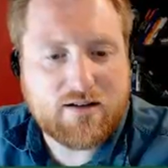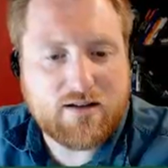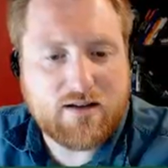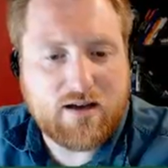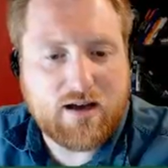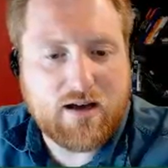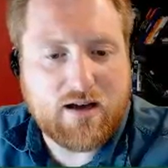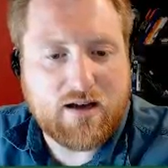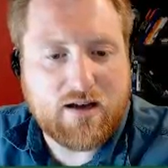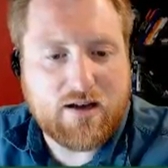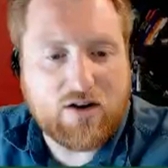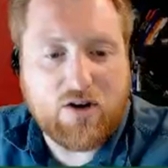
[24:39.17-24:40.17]

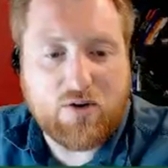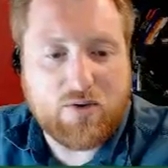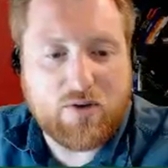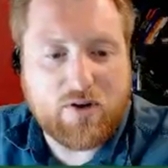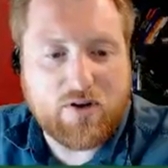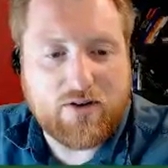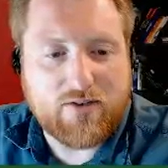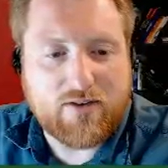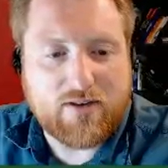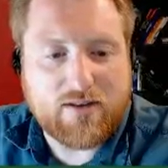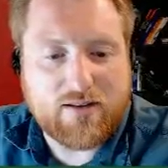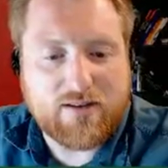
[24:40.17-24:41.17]
Uh, oh, or is
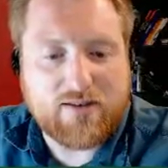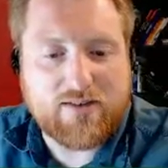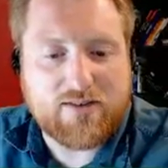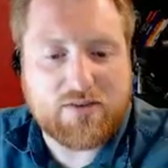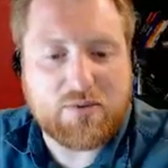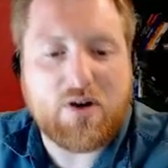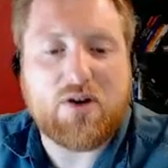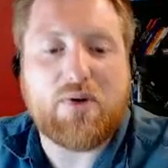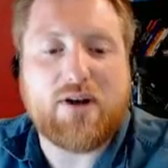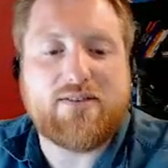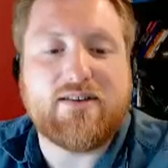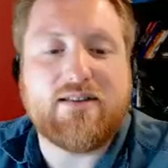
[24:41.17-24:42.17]
it... This is the... Oh,
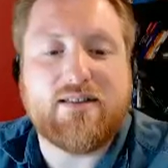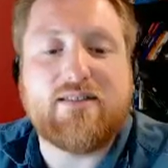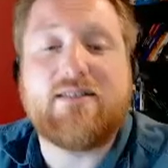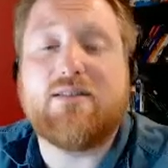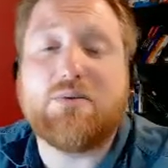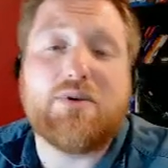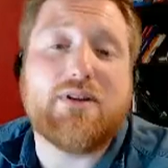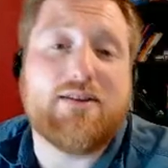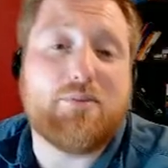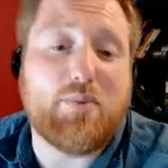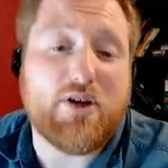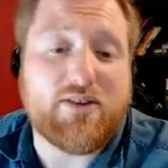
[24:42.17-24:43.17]
I see. This is the one
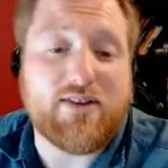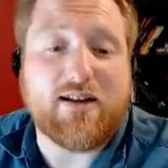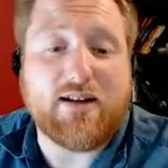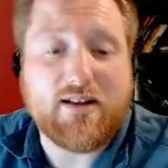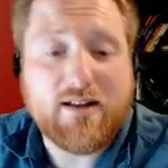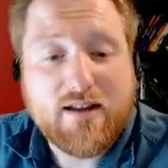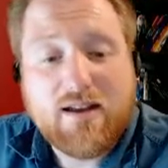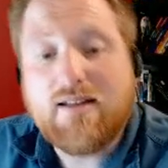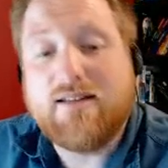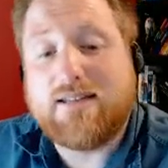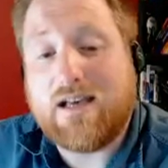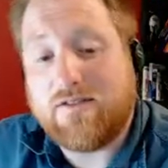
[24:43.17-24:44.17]
that's buzzing.
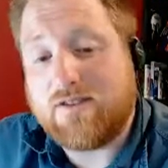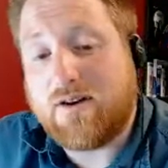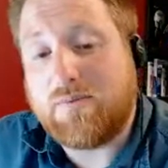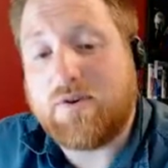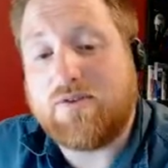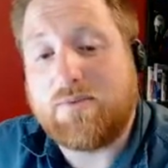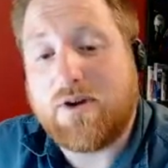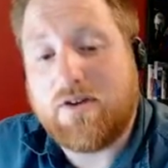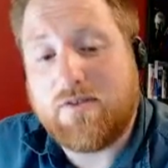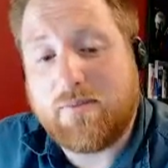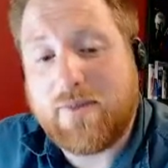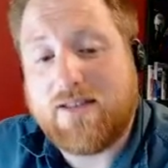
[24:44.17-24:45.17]
South Star burns bright
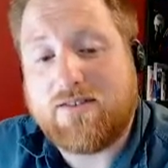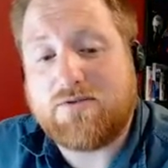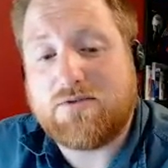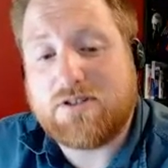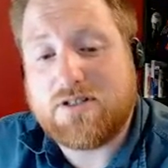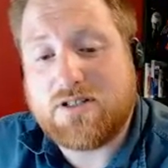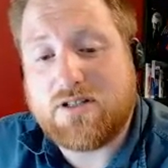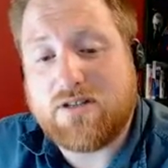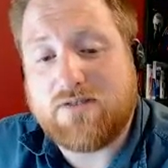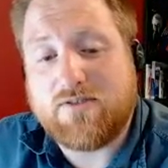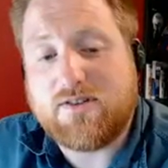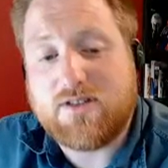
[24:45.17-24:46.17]
over the massive ridge
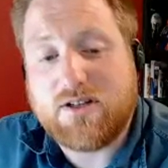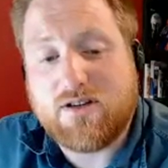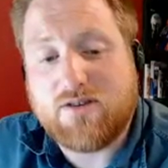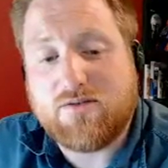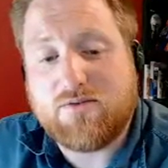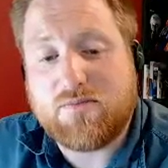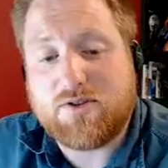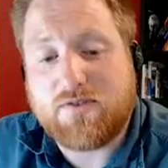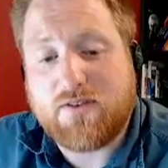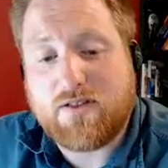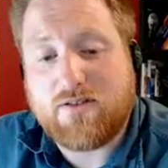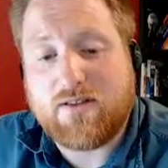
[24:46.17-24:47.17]
of stone, much
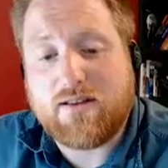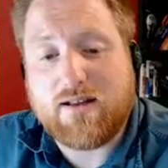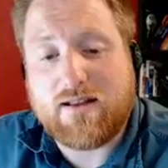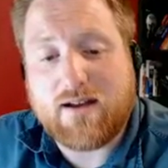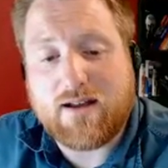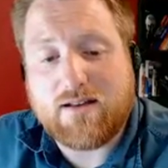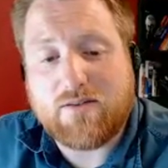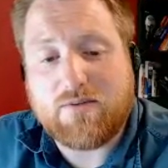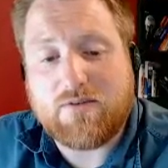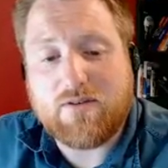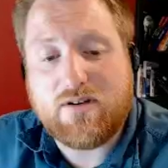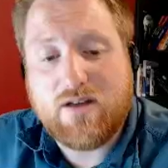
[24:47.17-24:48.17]
further than they could. I can
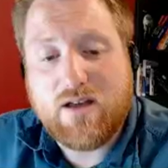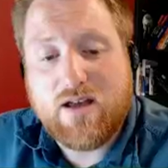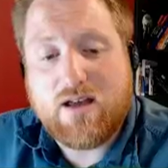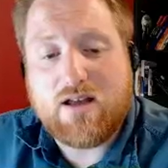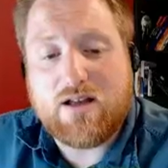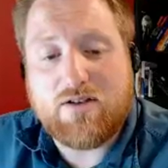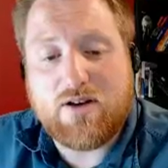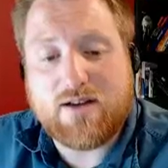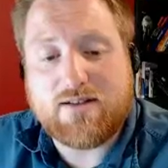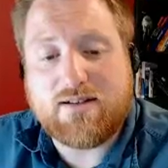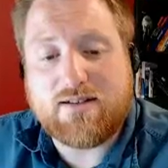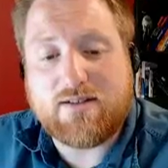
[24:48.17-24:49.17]

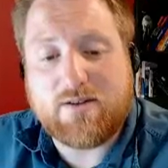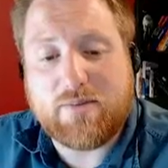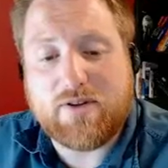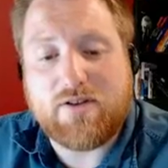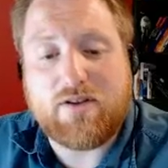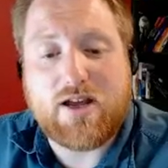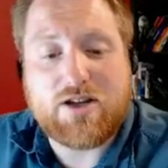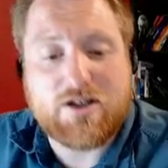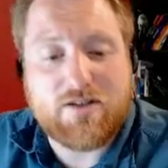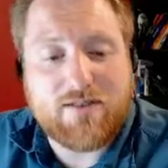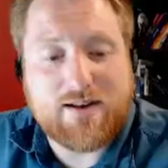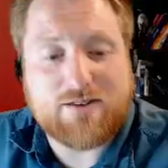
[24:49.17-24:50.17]
interact to determine the
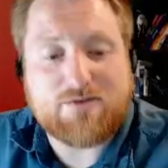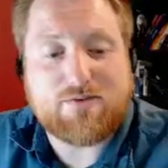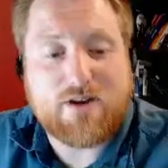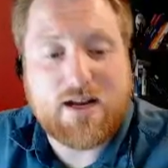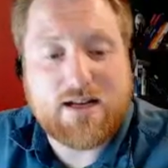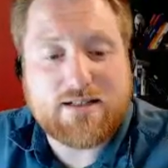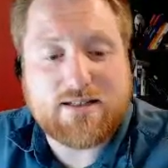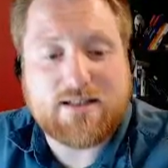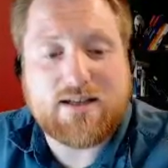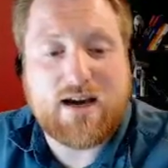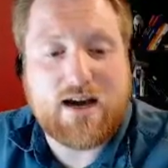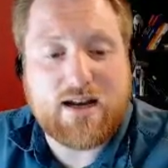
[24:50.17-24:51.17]
location of the next rite.
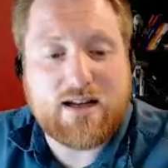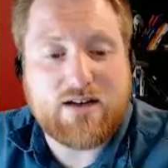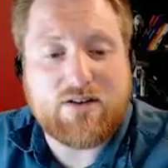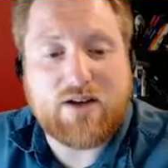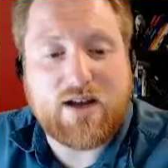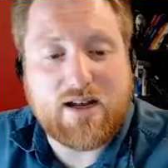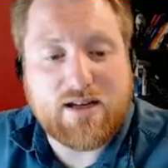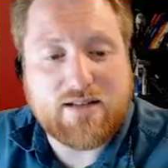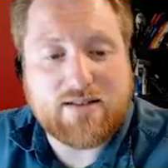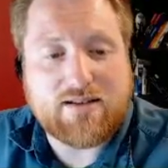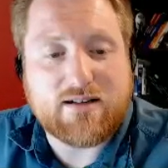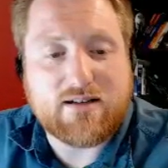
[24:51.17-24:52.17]
Got it. Okay,
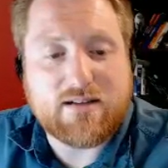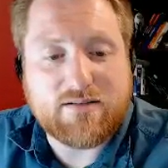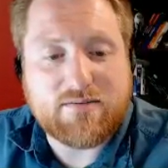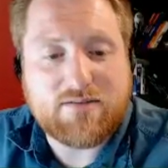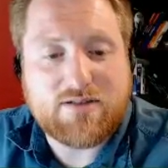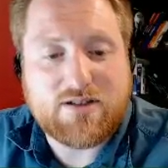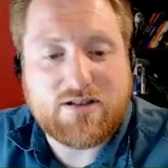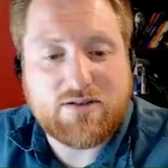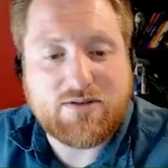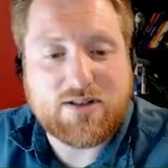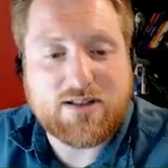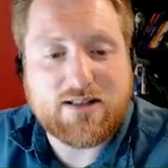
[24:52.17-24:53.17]
it's gonna
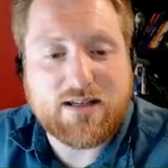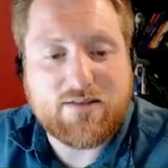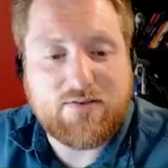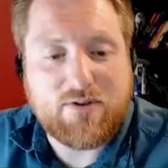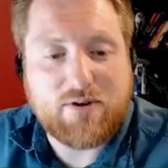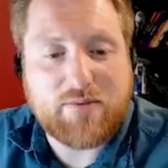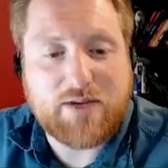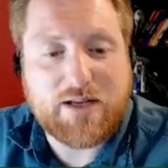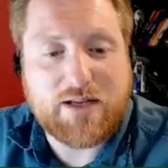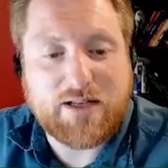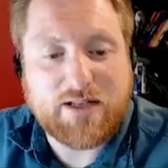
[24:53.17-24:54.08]
do a thing for me.